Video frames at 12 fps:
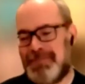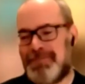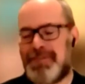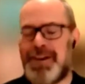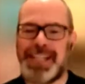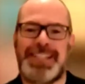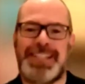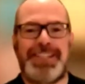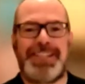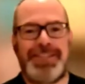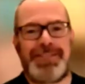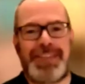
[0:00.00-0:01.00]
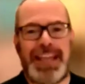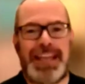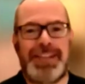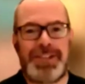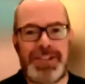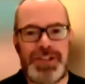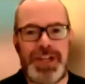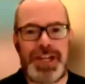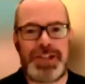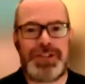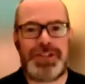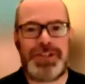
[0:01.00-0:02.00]
advice and
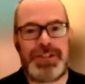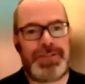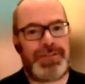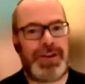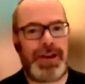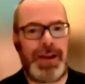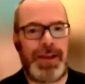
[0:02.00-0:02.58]
suggestions for our